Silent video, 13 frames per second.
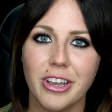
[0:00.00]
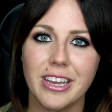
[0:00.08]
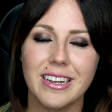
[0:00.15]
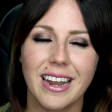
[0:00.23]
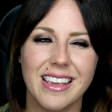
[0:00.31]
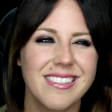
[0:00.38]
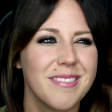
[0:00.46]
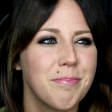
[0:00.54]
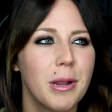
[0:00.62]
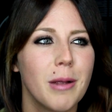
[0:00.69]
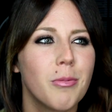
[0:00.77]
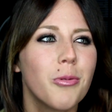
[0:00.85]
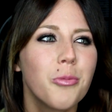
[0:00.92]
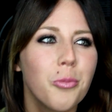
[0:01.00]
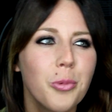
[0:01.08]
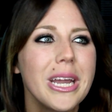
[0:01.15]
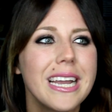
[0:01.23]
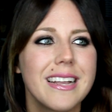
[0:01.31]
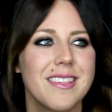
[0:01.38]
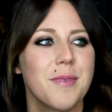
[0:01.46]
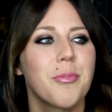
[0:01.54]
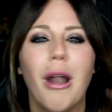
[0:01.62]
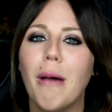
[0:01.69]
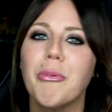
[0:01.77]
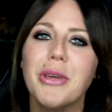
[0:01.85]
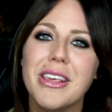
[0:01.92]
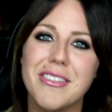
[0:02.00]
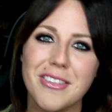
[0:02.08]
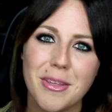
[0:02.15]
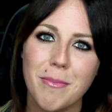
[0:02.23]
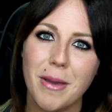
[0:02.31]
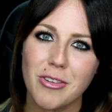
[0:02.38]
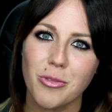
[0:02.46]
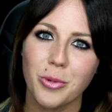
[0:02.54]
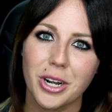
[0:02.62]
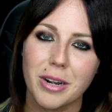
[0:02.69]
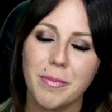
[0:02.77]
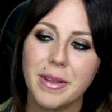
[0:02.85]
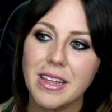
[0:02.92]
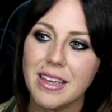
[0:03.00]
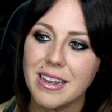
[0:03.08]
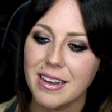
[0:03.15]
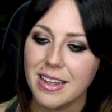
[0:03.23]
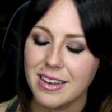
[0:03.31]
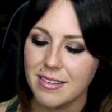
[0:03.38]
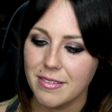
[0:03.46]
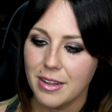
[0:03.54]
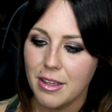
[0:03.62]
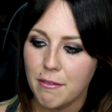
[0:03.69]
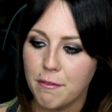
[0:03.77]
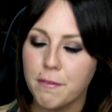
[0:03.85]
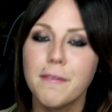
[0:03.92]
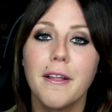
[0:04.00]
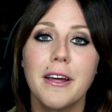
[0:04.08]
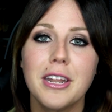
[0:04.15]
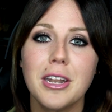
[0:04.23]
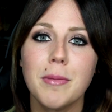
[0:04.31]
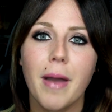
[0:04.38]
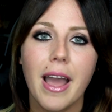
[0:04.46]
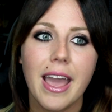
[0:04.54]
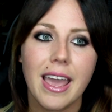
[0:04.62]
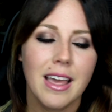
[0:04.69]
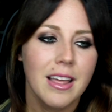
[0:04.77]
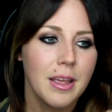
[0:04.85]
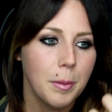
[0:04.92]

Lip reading: and reeked probably isn't the best word, but it flooded my